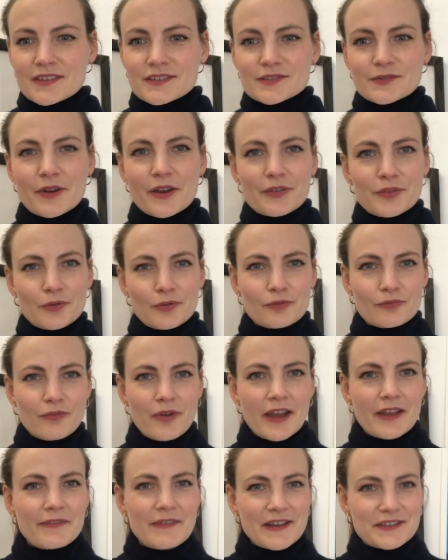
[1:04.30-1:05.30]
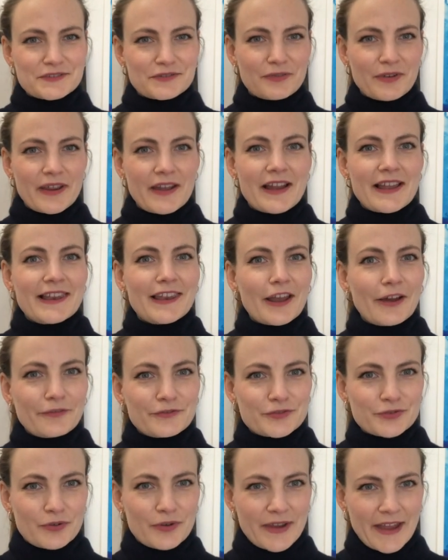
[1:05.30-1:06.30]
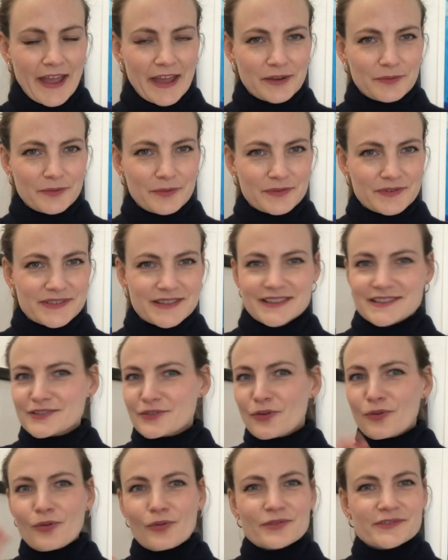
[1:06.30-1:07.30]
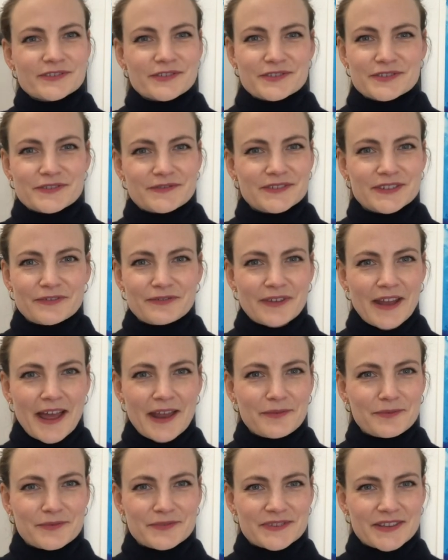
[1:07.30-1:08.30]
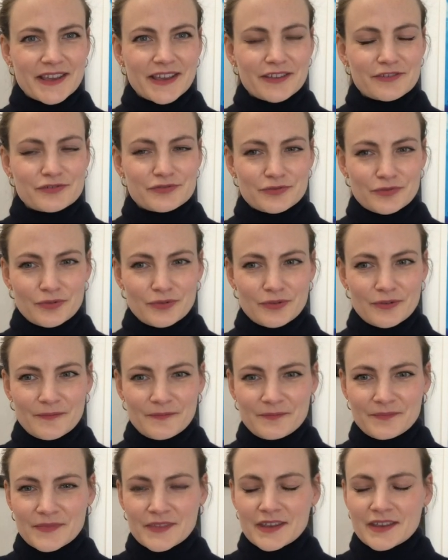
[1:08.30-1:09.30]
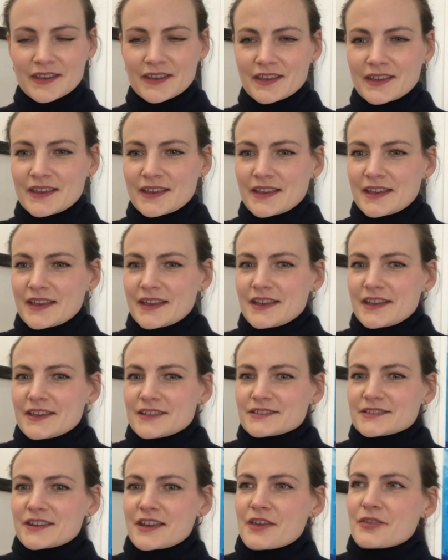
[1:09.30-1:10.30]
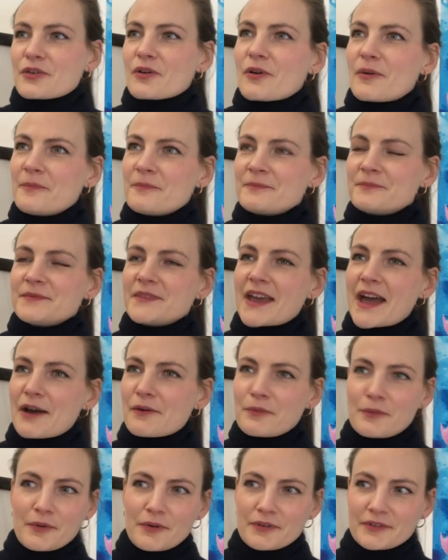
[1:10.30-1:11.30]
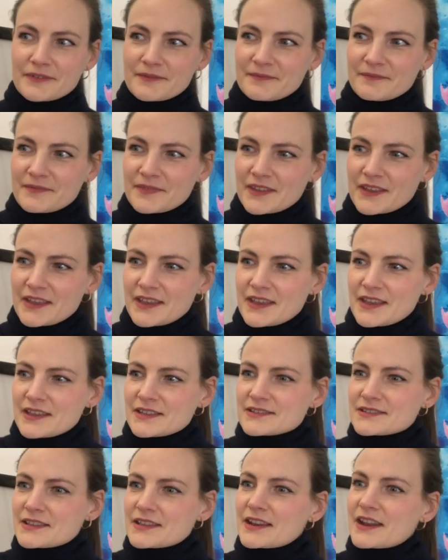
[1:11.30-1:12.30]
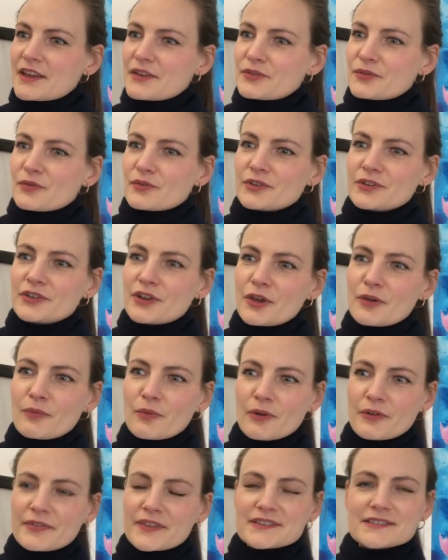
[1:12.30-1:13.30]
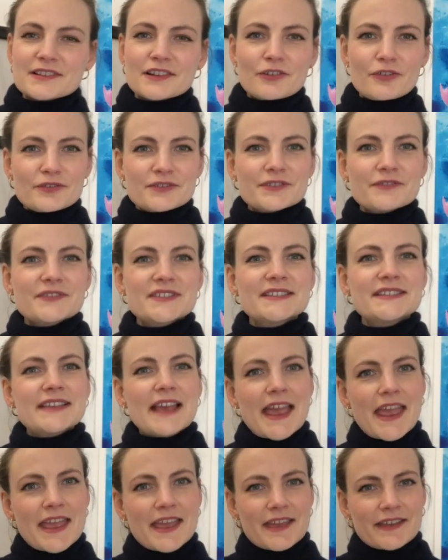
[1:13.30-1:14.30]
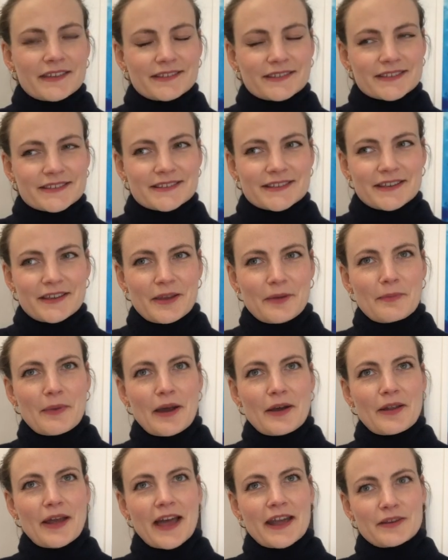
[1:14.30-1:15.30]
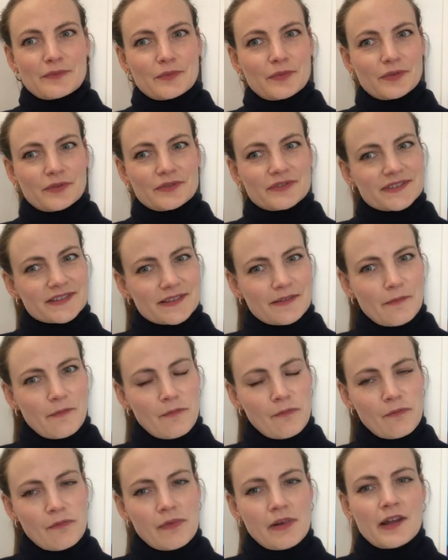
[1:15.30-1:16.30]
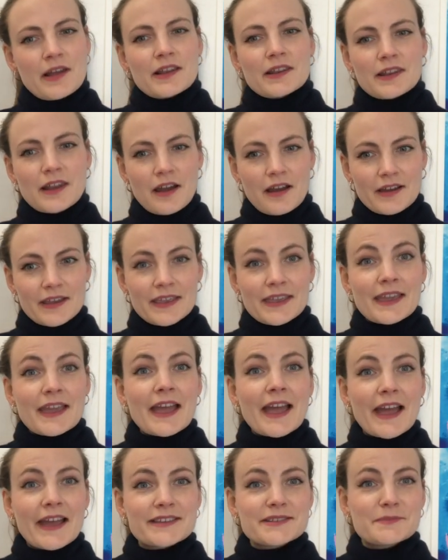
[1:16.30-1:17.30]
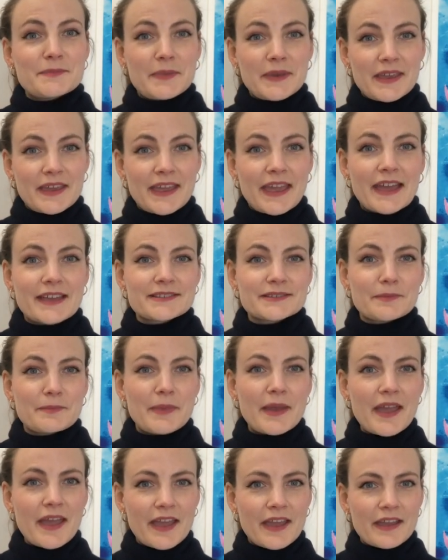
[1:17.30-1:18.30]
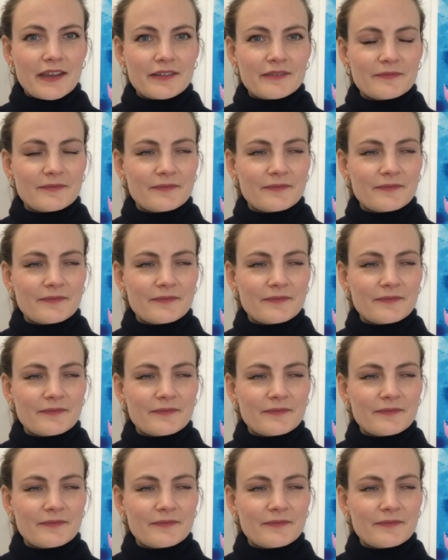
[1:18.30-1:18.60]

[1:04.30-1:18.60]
So I thought, right, that's great. I love drawing animals. There's all sorts of different animals I can draw. So I thought, now what? So then I thought, you know what? There's a lot of sayings about animals, like as big as a bear.